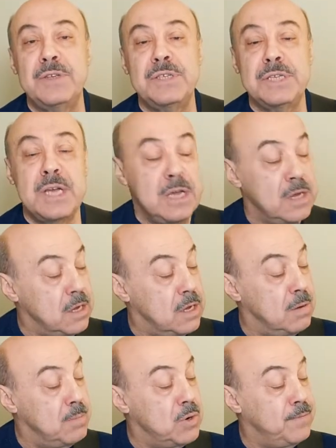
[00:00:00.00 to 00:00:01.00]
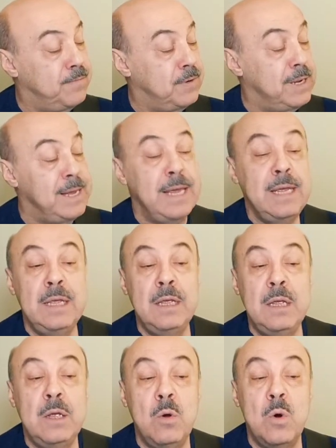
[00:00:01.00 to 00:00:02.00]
a summer fling